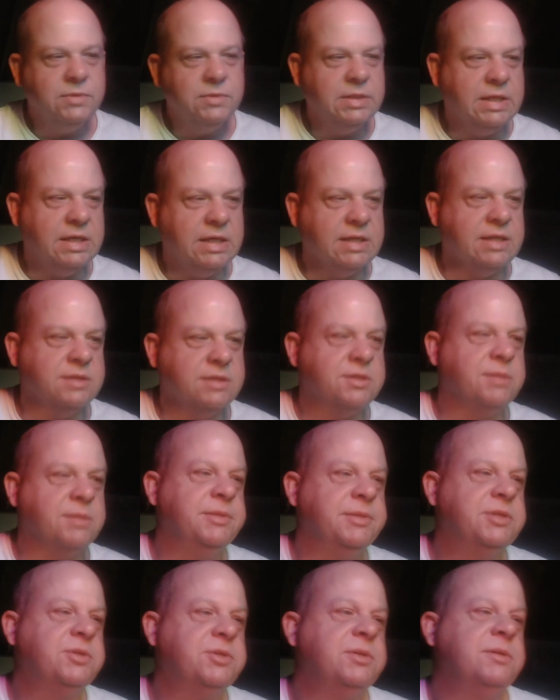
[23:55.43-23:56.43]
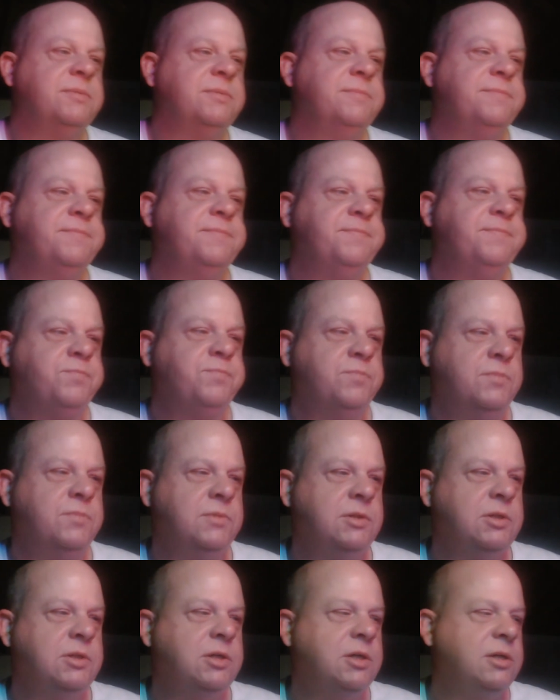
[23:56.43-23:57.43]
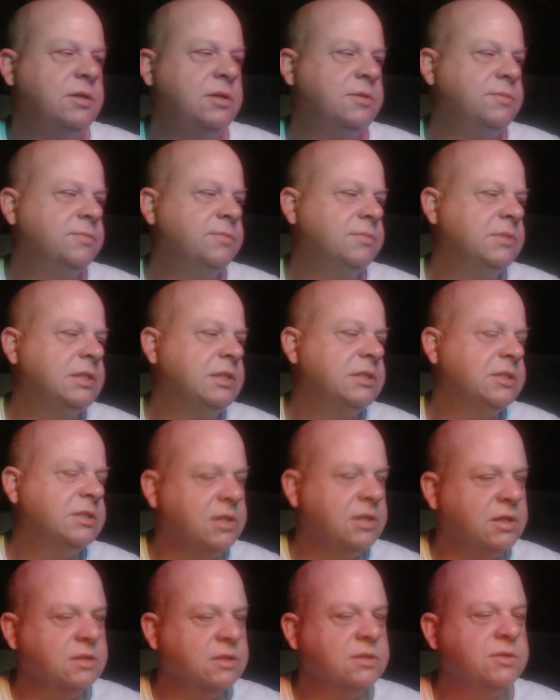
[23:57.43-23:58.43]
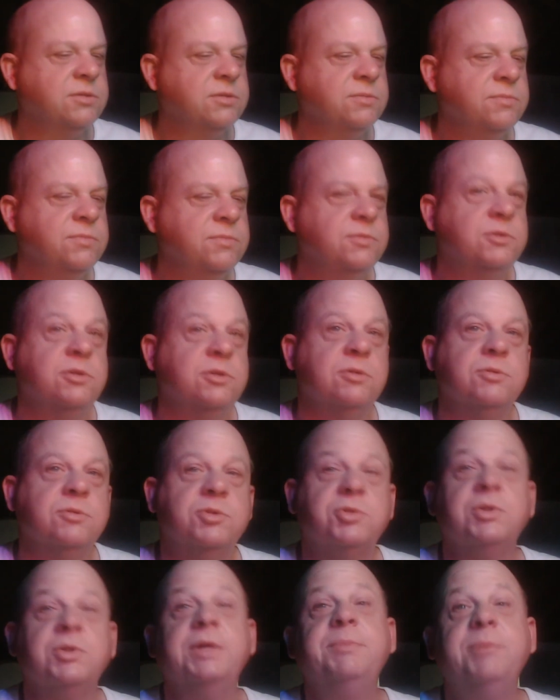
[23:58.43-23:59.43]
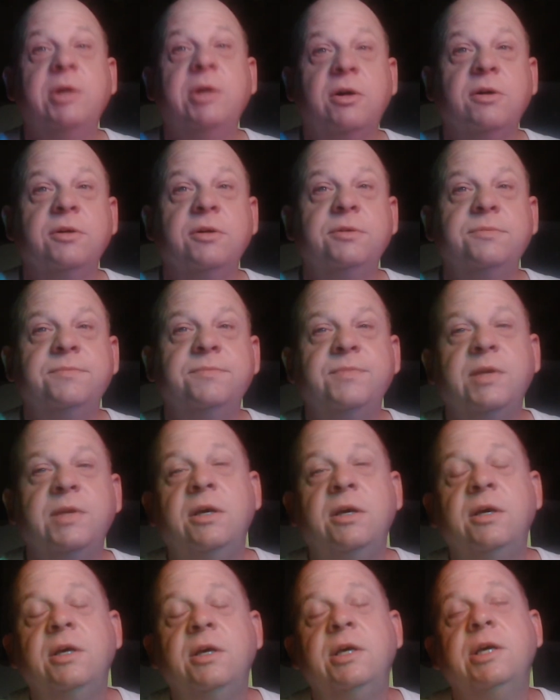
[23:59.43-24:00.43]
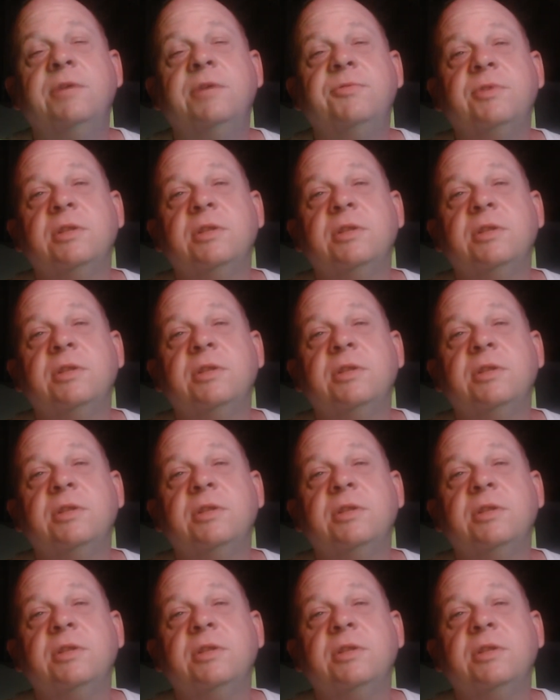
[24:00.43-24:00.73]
I guess I missed it. That sucks. So StreamYard, if you're